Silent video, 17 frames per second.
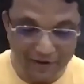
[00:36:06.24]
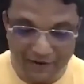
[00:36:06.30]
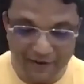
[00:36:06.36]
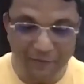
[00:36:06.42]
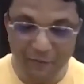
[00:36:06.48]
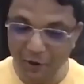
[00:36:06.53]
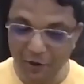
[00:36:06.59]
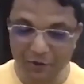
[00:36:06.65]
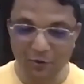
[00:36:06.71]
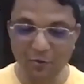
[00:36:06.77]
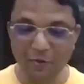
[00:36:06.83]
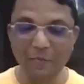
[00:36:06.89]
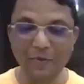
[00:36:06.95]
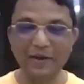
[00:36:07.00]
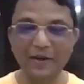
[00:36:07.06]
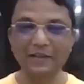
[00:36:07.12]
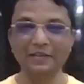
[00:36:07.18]
because you've been
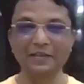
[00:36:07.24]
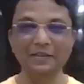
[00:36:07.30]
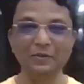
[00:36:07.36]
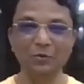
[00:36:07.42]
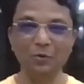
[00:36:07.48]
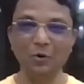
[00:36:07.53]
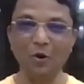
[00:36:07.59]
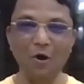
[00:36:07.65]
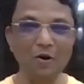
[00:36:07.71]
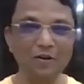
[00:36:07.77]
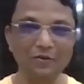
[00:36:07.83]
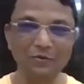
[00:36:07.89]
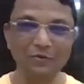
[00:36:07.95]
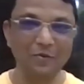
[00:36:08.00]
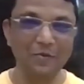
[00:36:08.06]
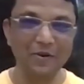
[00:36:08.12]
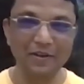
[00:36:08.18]
practicing so long,
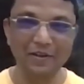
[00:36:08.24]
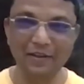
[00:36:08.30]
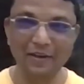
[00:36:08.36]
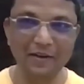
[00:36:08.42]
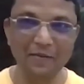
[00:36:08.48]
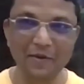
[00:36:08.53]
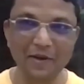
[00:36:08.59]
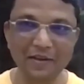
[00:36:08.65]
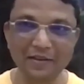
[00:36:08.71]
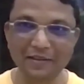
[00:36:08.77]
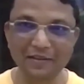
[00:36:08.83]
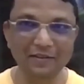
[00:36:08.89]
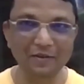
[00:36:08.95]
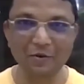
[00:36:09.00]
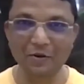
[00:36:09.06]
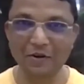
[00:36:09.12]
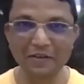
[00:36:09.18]
so 30 breaths
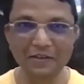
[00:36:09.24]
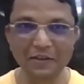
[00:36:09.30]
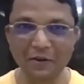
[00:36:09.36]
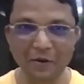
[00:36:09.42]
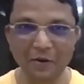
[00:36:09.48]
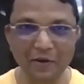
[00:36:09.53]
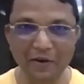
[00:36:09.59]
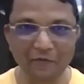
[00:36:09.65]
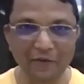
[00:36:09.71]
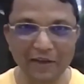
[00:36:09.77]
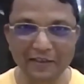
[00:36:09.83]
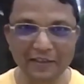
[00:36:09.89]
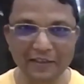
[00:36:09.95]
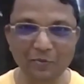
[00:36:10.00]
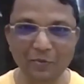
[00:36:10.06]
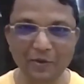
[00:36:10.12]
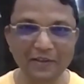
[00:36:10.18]
is not easy. Even
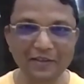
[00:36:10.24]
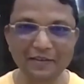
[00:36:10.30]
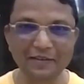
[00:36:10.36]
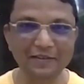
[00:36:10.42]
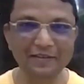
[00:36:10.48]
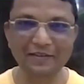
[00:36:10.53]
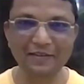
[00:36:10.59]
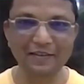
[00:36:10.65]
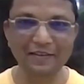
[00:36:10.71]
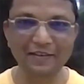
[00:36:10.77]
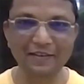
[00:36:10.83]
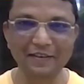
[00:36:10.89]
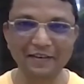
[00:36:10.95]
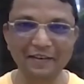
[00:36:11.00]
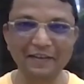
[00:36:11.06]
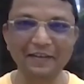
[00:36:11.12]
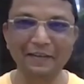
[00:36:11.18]
5-6 breaths is
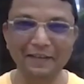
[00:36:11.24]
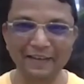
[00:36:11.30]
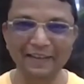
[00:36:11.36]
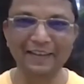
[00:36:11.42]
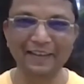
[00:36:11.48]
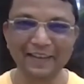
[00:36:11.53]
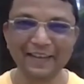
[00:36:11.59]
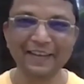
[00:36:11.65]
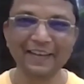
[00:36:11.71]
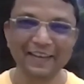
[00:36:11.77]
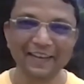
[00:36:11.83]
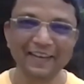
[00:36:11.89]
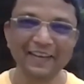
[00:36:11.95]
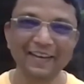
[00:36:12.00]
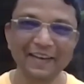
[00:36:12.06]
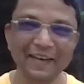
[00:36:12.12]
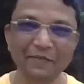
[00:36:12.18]

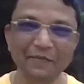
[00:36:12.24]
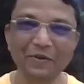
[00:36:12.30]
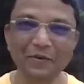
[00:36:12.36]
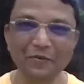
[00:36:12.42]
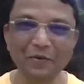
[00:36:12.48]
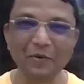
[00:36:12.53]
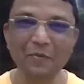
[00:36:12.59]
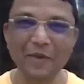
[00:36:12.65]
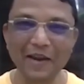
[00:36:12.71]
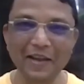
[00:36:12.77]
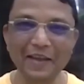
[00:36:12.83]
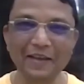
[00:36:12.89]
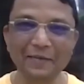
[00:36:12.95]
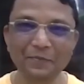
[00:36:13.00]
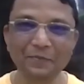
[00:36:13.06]
difficult for many.